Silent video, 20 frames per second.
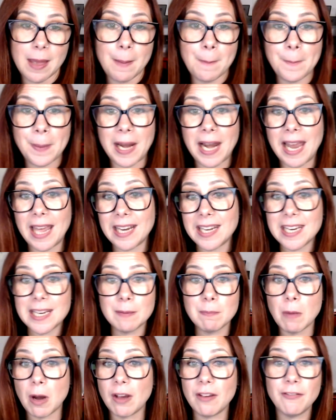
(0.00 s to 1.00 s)

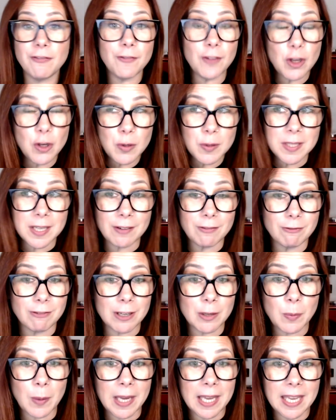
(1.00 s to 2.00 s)
Planning my food
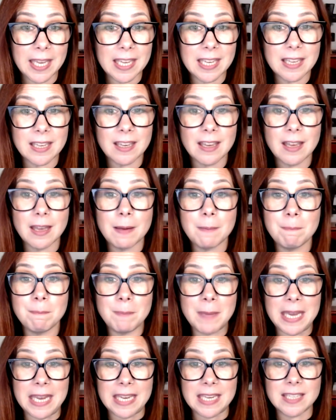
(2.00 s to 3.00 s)
every week
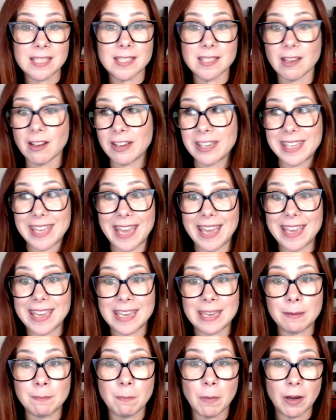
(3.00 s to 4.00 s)
means I get
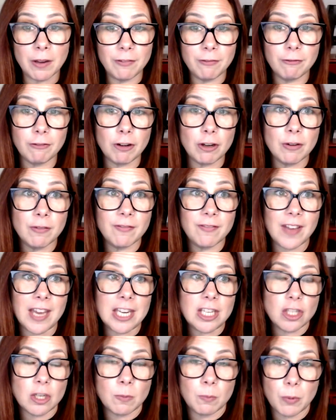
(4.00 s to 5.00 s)
in my fruit,
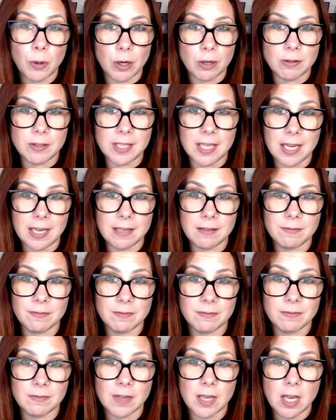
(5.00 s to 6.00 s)
veg and protein.
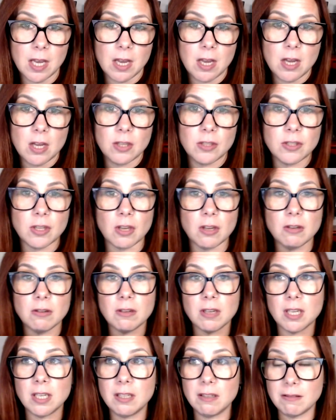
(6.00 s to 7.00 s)
So
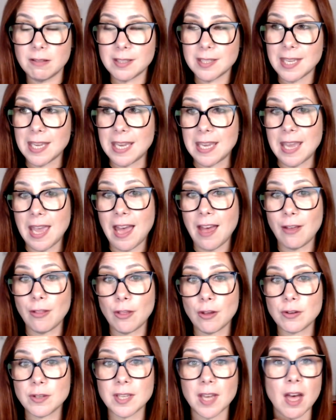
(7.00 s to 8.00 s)
can you see how
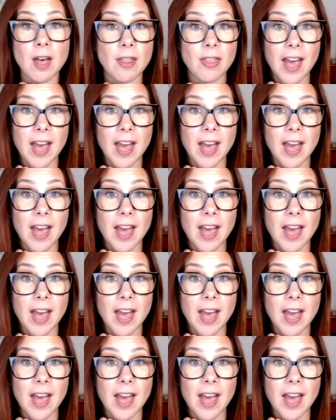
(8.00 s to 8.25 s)
those other